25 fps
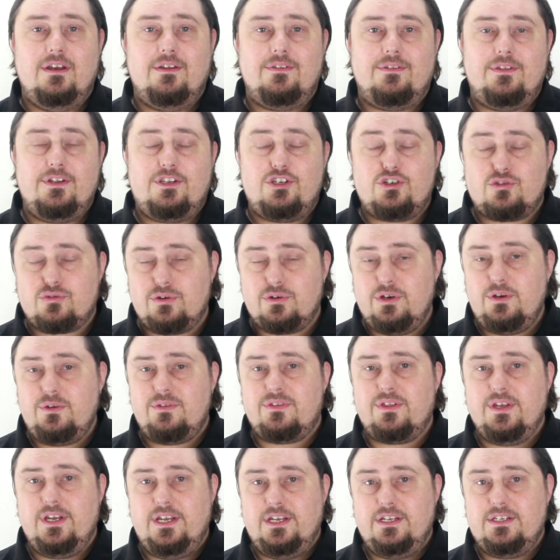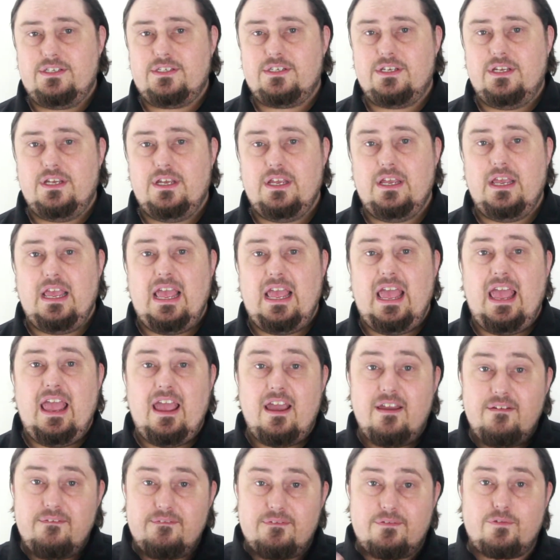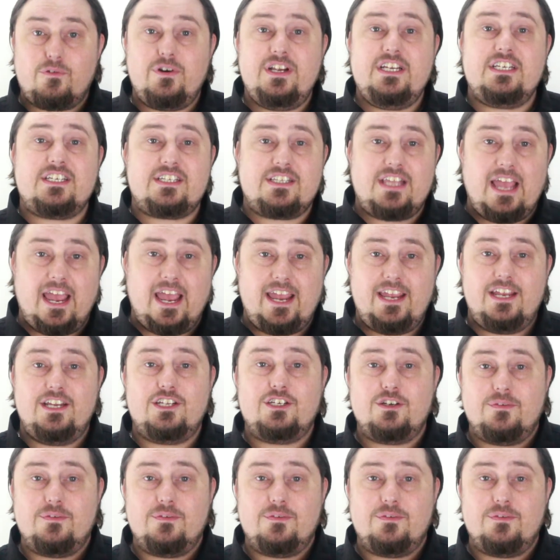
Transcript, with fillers: the truth is every stage